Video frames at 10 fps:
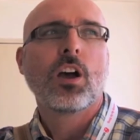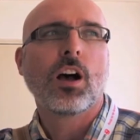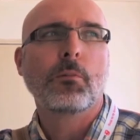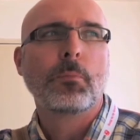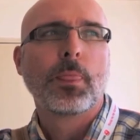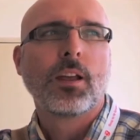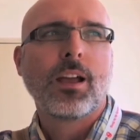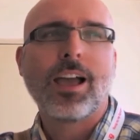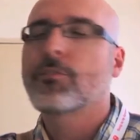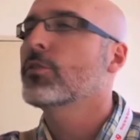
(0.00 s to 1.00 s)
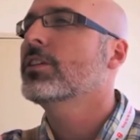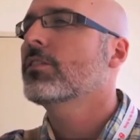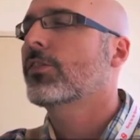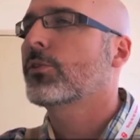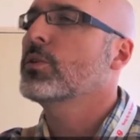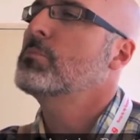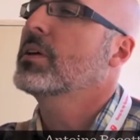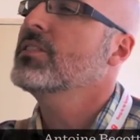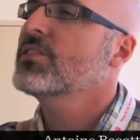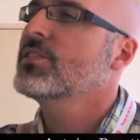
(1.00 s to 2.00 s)
um, every three
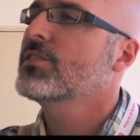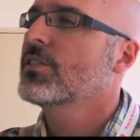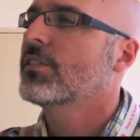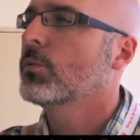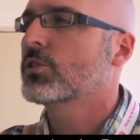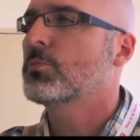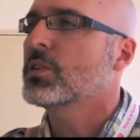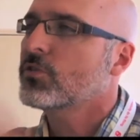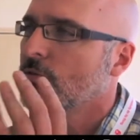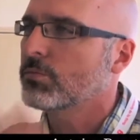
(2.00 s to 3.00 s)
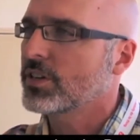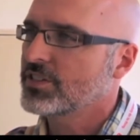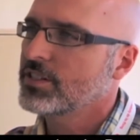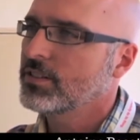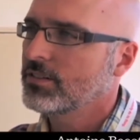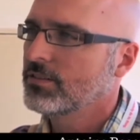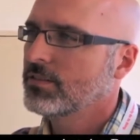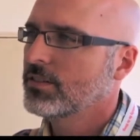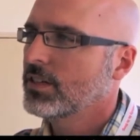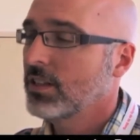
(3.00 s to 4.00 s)
pieces, there was a piece from Brazil.
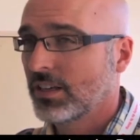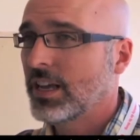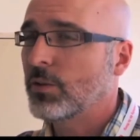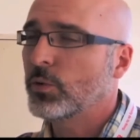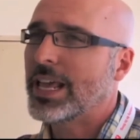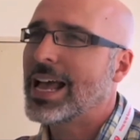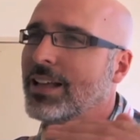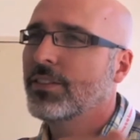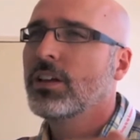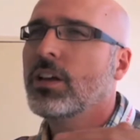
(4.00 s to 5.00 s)
Yeah. And we had